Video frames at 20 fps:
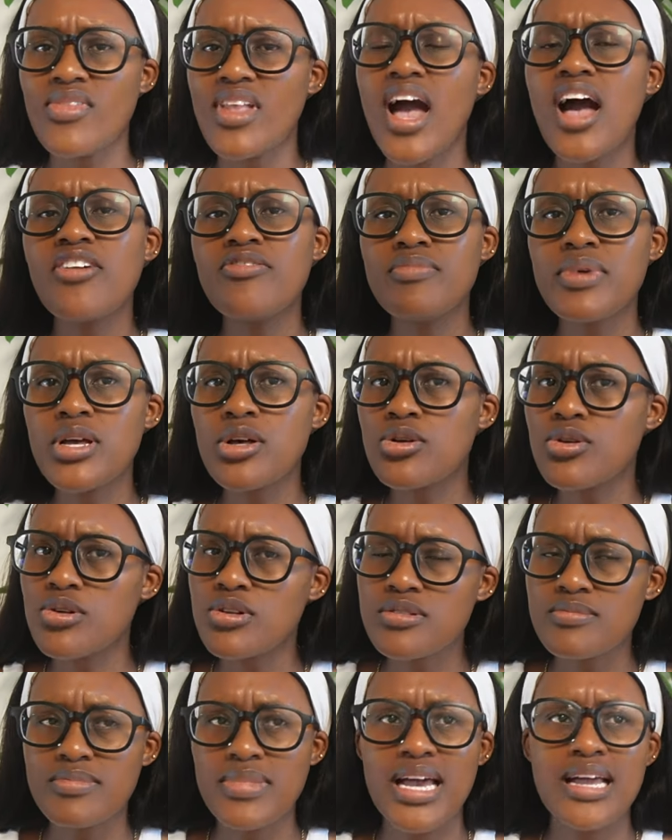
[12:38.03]
I've been
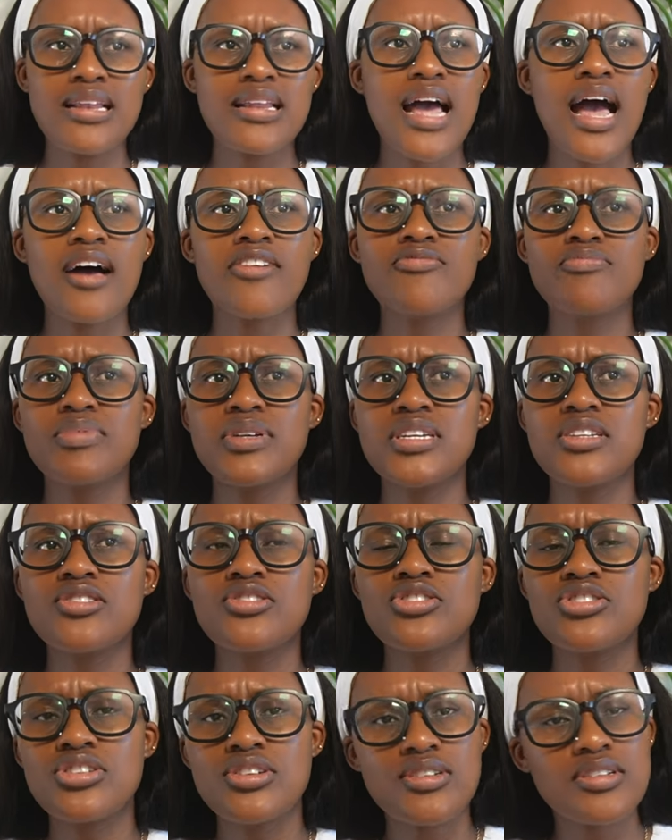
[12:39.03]
good, man. I've
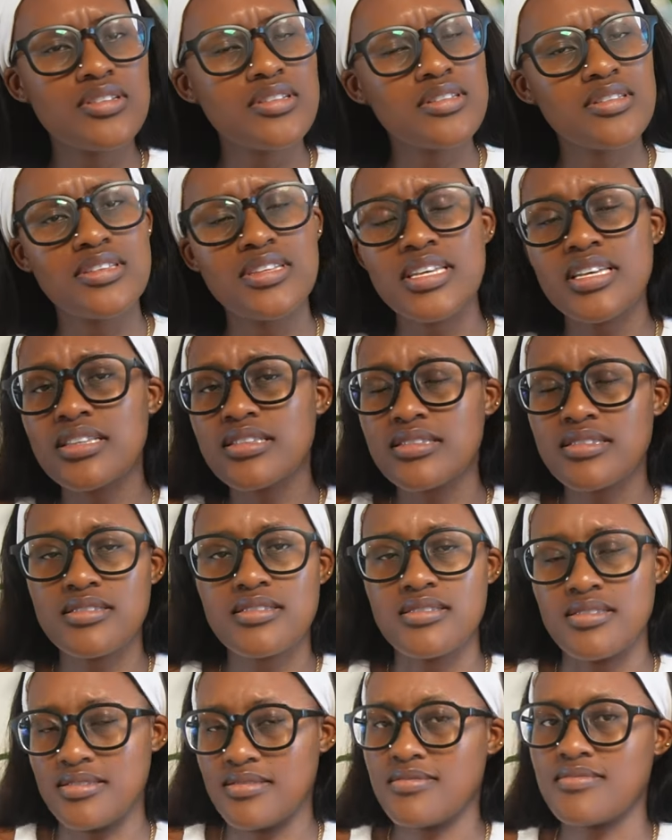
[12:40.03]
been chilled.
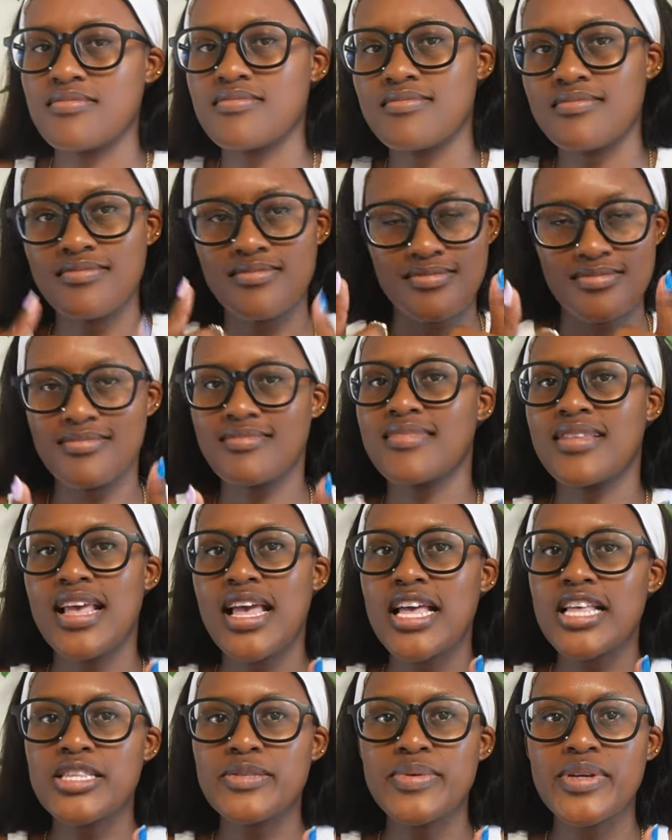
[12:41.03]

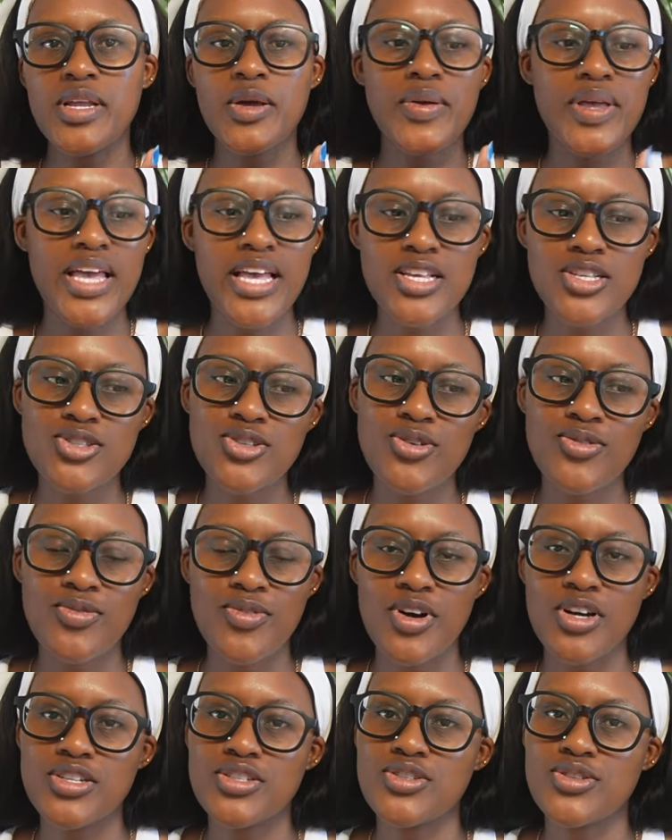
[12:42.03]
It's been okay so
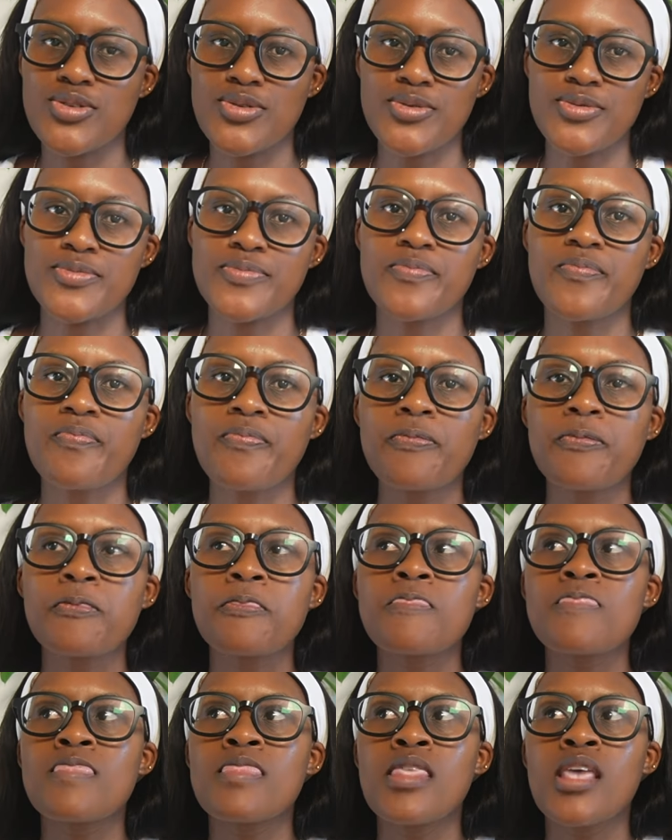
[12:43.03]
far. So
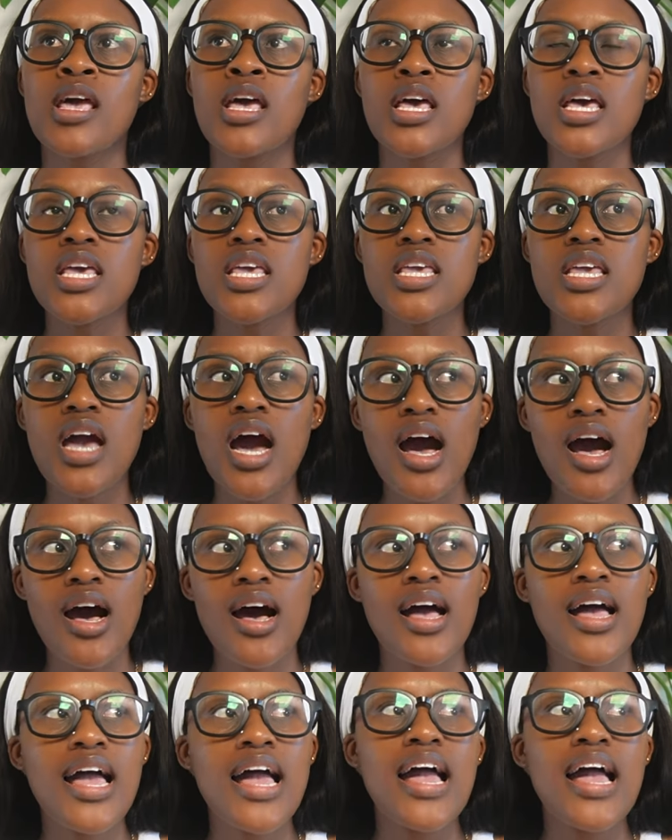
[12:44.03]
yeah.